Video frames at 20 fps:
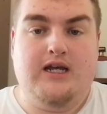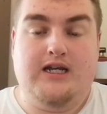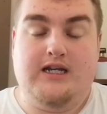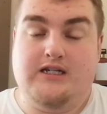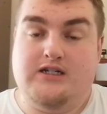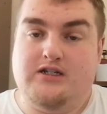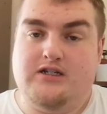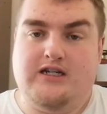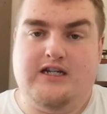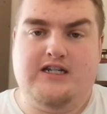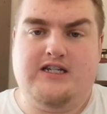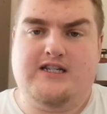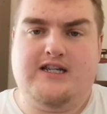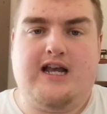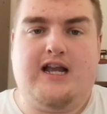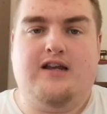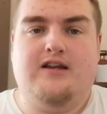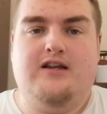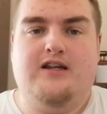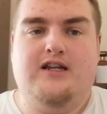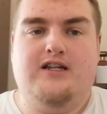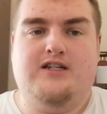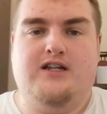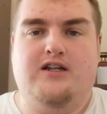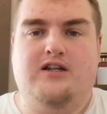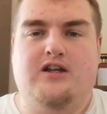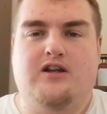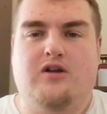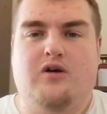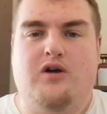His talent is
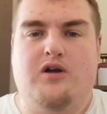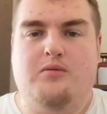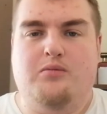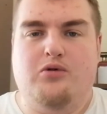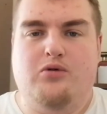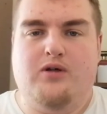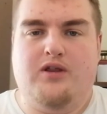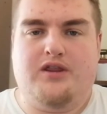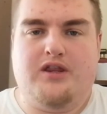undeniable.